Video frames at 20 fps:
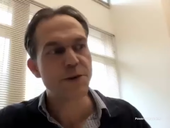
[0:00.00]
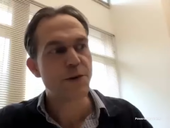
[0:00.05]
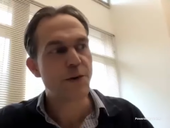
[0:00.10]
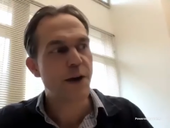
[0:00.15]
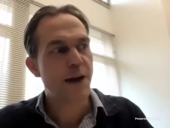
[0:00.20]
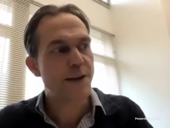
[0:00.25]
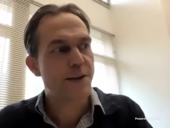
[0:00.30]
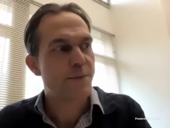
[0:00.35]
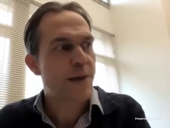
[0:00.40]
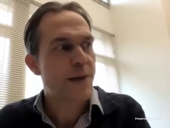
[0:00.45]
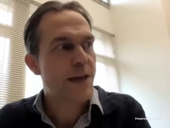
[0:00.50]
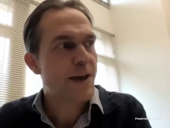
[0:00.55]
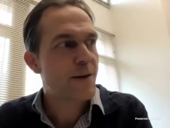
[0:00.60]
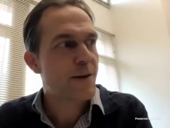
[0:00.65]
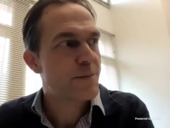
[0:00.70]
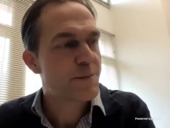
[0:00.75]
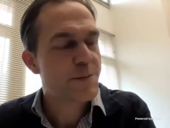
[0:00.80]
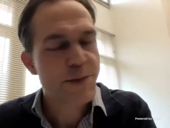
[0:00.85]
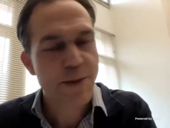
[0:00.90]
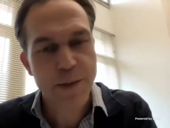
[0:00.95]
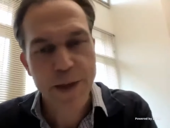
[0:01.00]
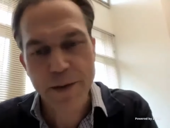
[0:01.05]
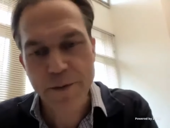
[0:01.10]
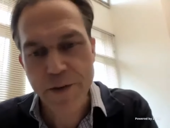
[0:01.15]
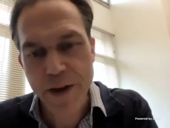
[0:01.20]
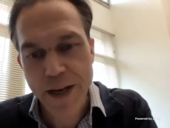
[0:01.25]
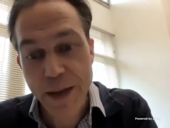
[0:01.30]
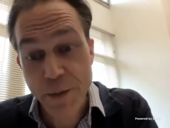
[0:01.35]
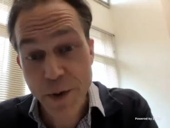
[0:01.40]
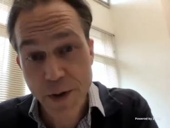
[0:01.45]
you had to become something of
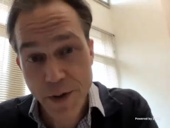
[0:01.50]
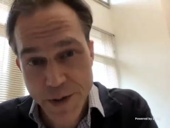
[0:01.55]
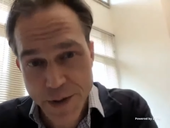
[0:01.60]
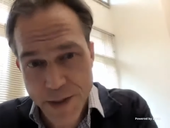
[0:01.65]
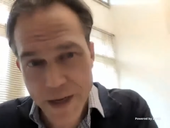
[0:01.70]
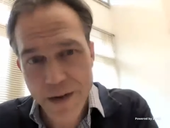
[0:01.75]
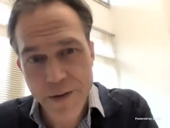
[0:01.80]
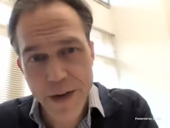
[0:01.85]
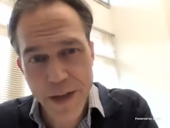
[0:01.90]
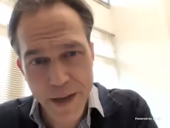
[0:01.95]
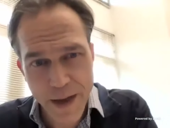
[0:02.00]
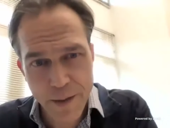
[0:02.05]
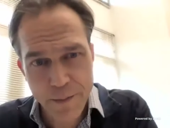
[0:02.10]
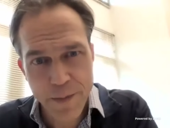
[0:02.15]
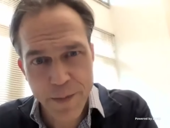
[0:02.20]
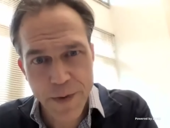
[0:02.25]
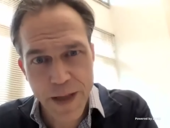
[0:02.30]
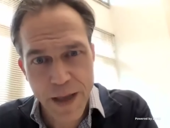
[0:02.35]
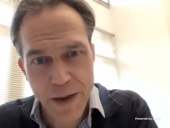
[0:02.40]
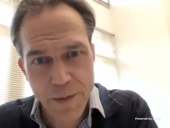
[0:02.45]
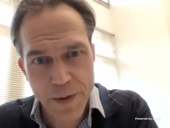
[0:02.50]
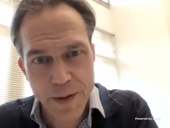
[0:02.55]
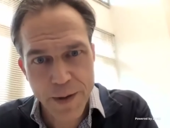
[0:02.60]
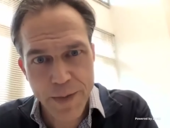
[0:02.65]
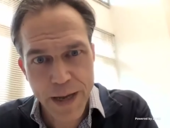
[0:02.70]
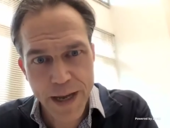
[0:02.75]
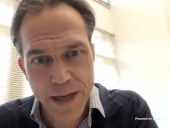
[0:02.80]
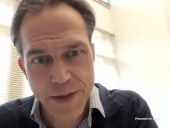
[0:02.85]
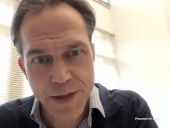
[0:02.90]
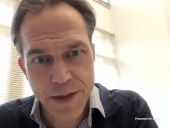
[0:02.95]
a chemical engineering company, I would
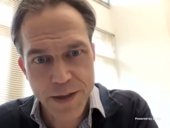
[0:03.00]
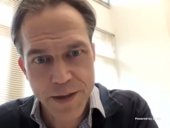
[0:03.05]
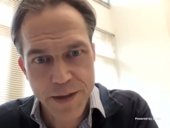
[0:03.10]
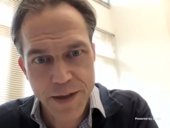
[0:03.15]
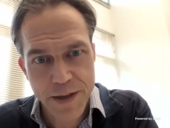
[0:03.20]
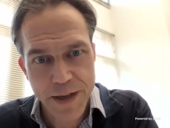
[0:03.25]
imagine,